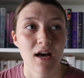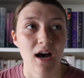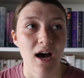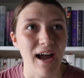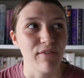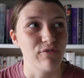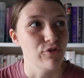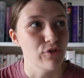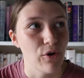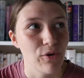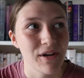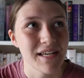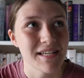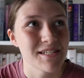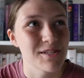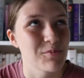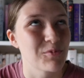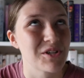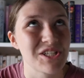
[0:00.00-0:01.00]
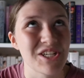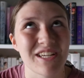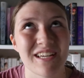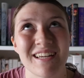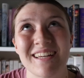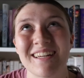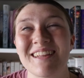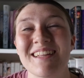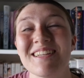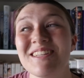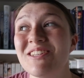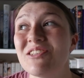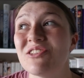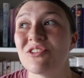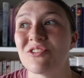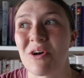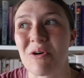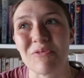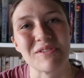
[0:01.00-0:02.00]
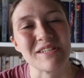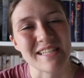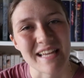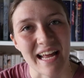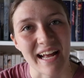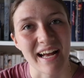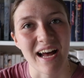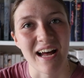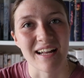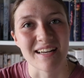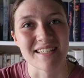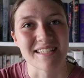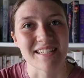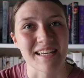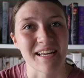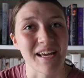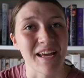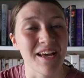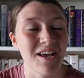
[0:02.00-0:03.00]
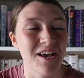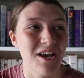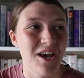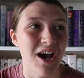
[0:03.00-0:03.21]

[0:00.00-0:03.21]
I've noticed, which this is so sick, honestly,